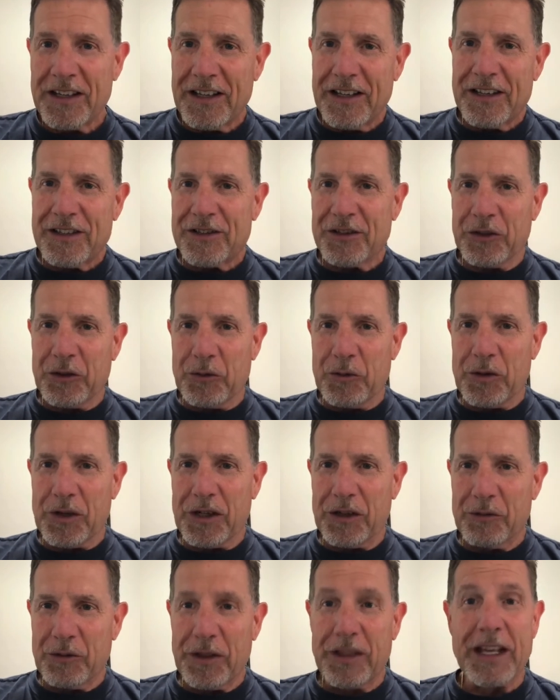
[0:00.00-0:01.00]

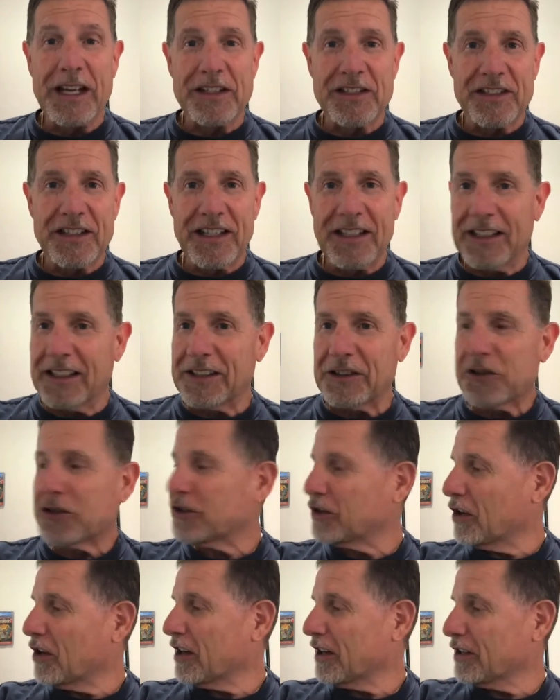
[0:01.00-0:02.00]
So with that said, let's
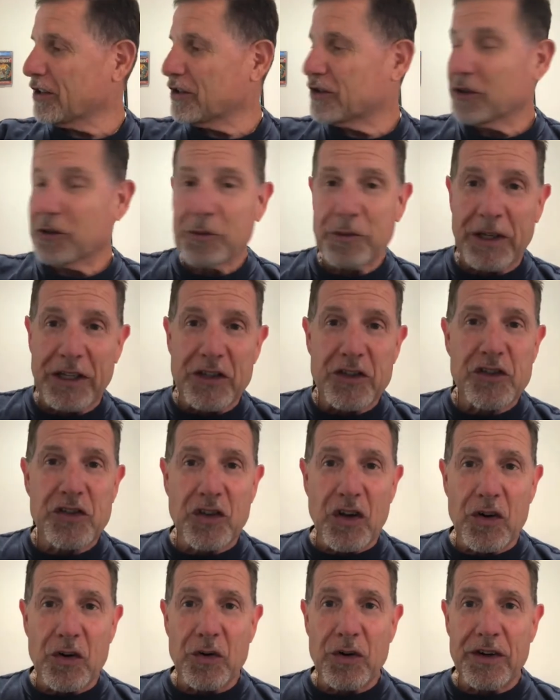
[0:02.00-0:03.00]
start. So I'm going to
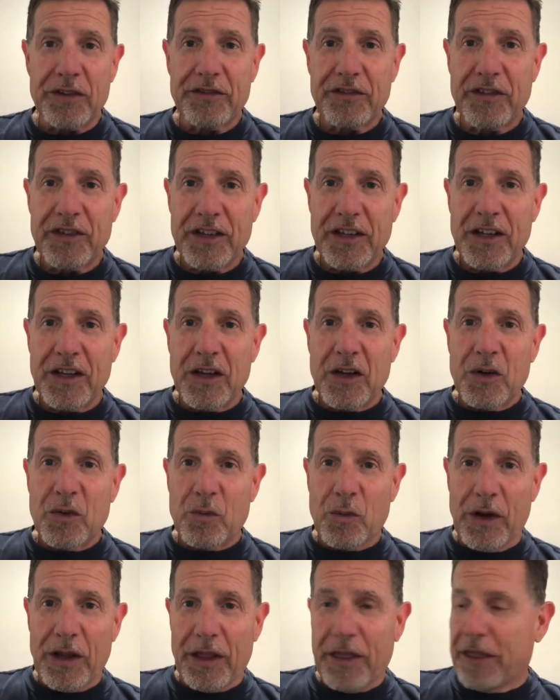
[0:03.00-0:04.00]
start off
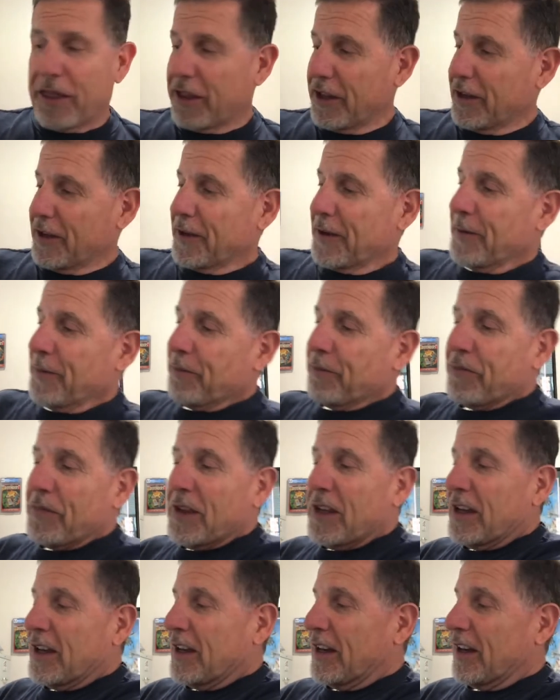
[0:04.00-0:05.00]
with
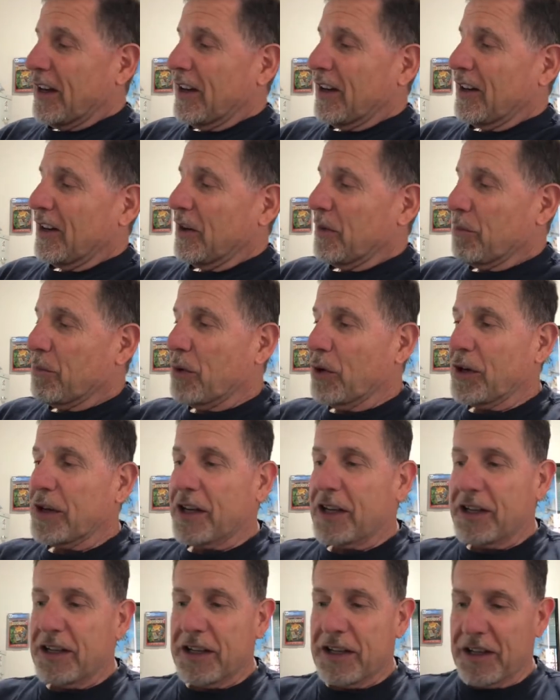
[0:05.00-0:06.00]
a
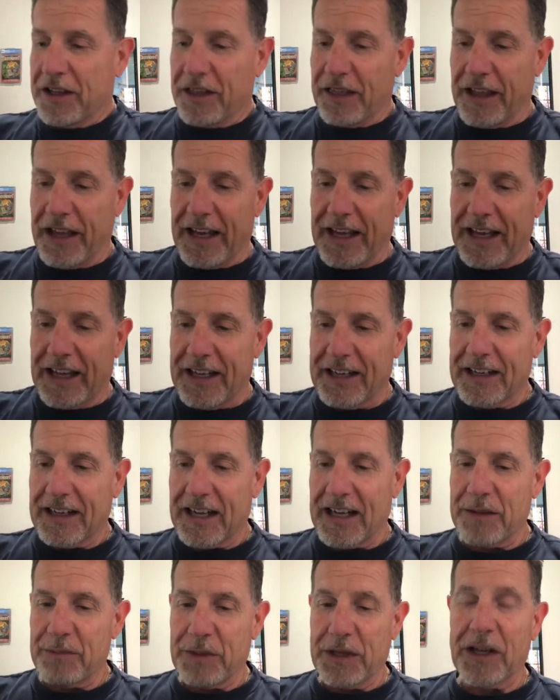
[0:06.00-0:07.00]
book that
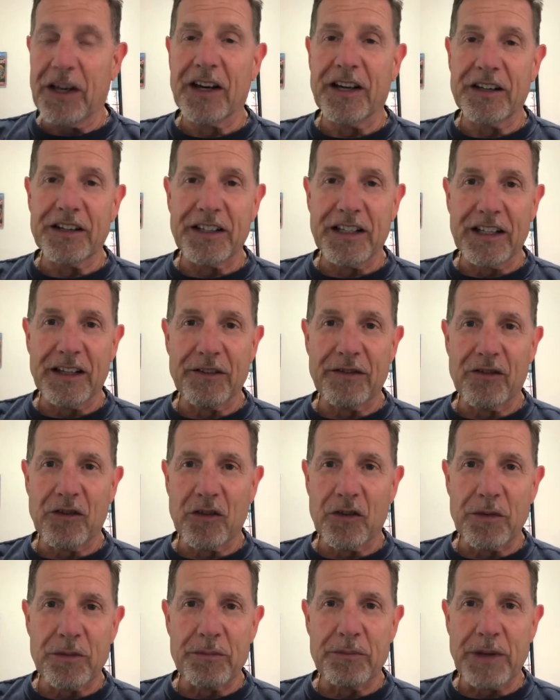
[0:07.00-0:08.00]
I'd been hunting
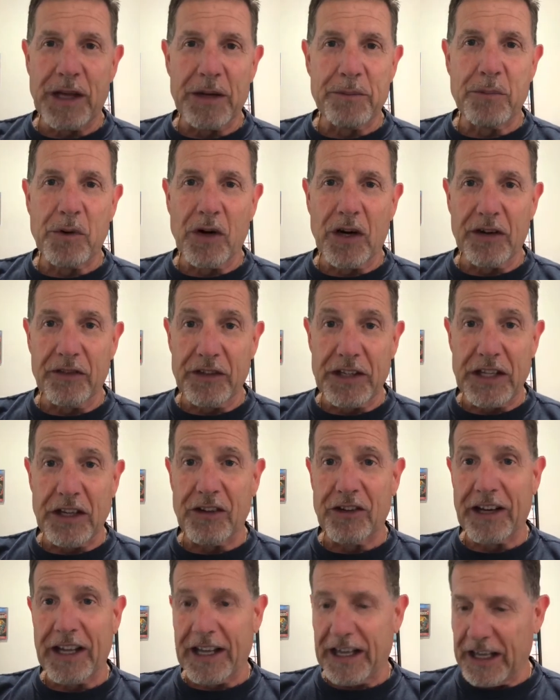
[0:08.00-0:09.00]
for a better part of a
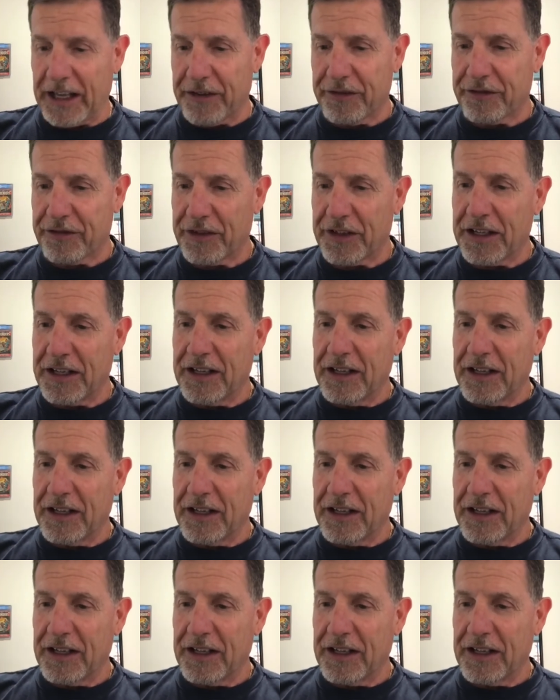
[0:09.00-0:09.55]
year and a half.